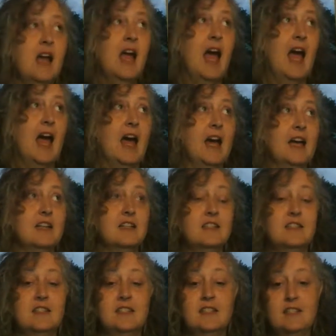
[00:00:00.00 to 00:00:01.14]
Had
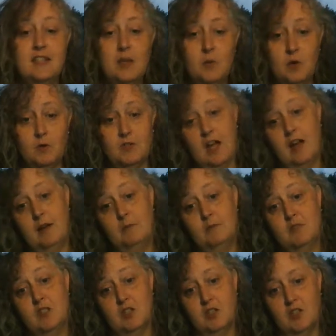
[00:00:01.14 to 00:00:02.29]
zero time
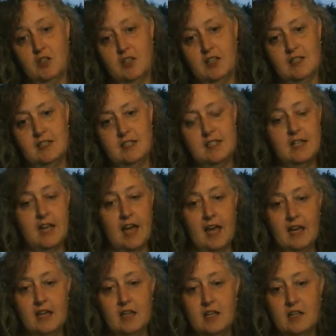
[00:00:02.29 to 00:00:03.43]
to look
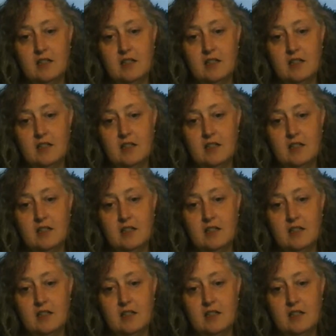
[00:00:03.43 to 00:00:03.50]
today.